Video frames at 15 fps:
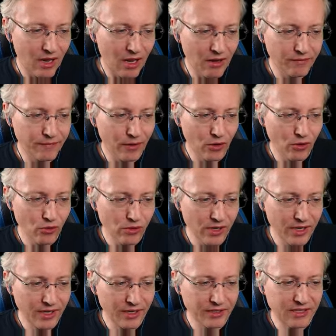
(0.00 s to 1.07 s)
flow
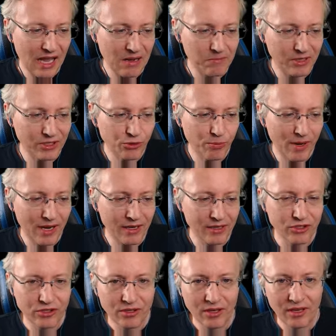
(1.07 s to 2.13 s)
is how much
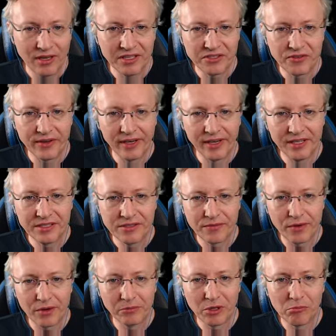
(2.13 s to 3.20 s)
paint is released
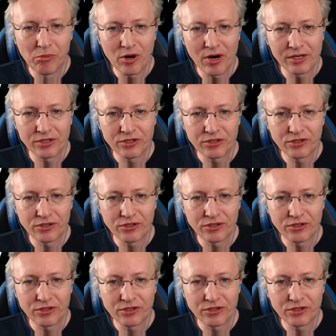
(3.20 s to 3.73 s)
from the brush.